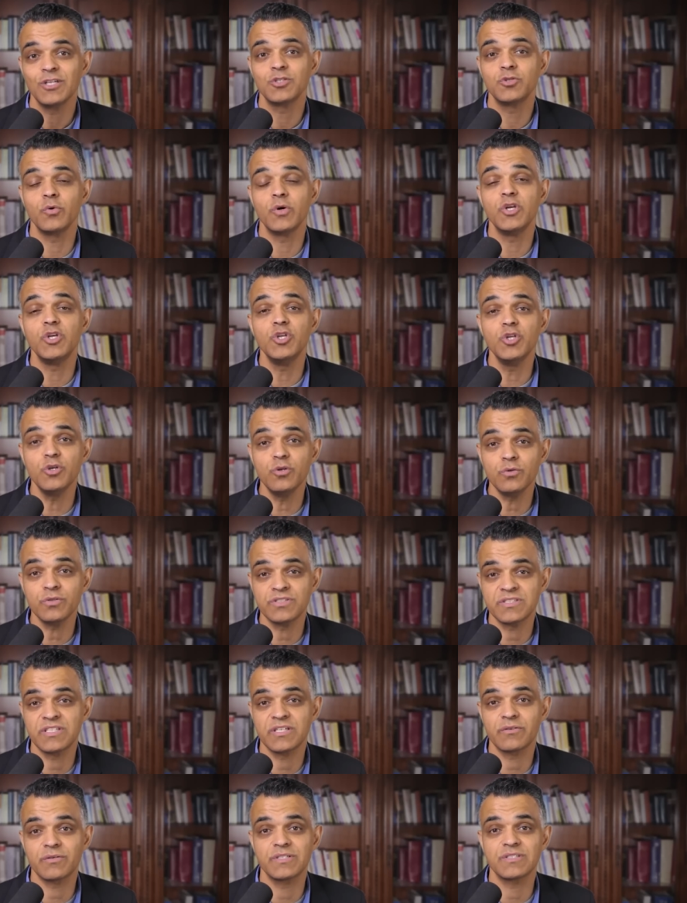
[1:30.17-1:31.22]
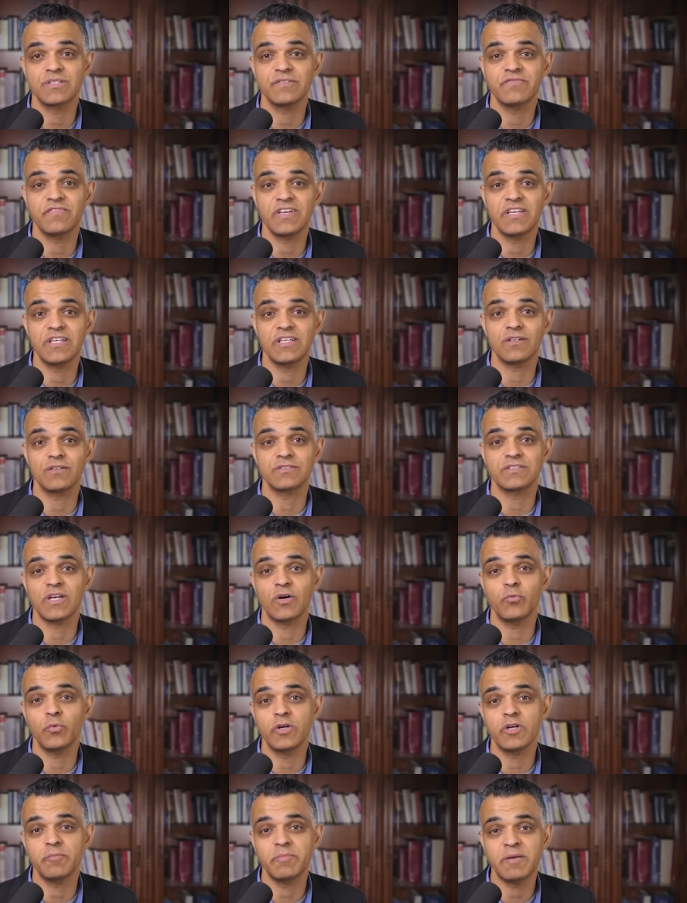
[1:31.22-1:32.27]
to a new series of videos
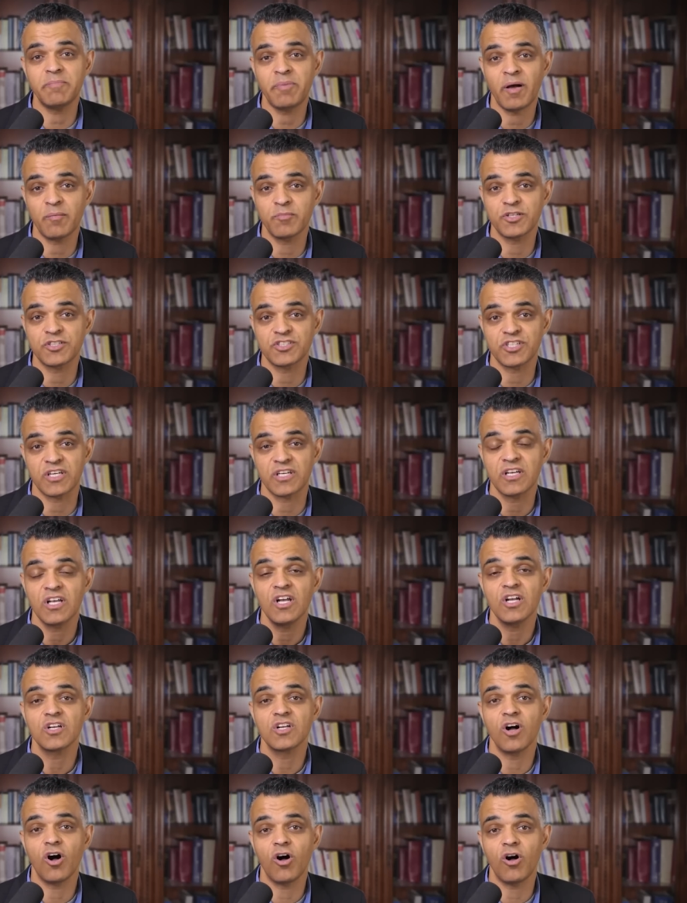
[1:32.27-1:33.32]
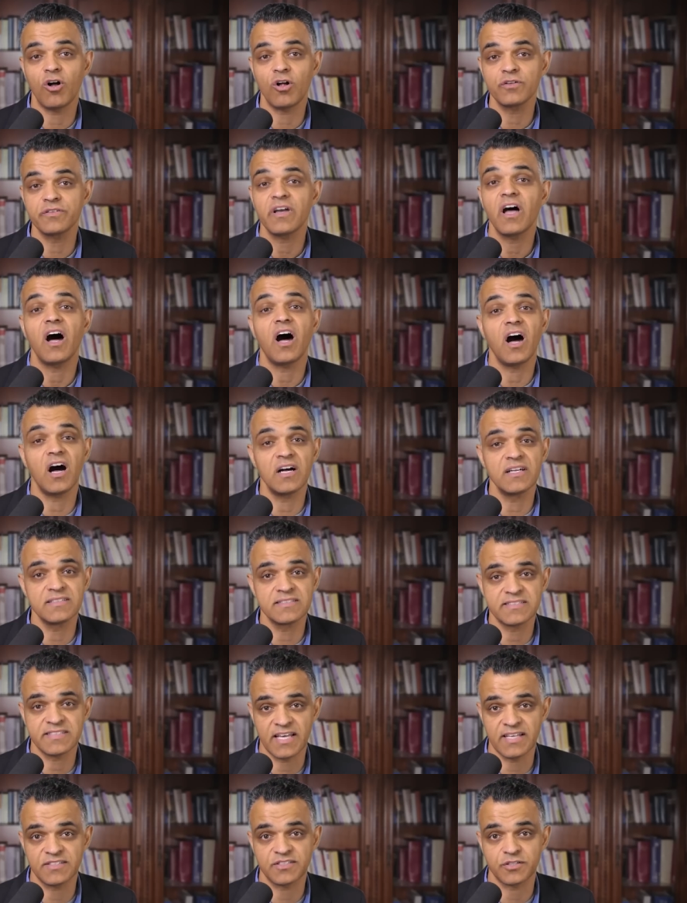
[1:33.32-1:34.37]
that we'll be publishing called
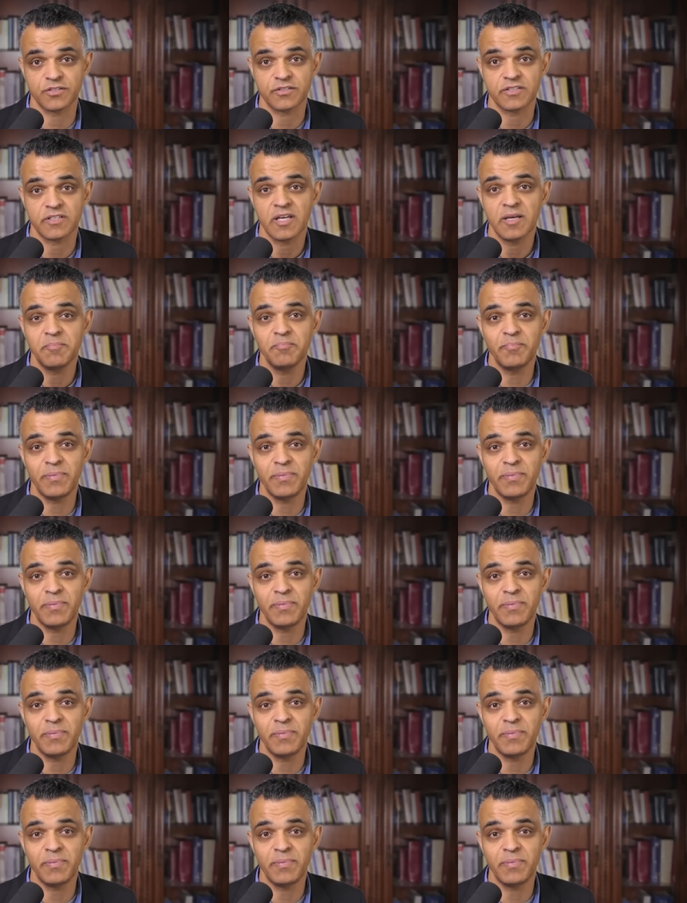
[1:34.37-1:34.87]
Uncensored: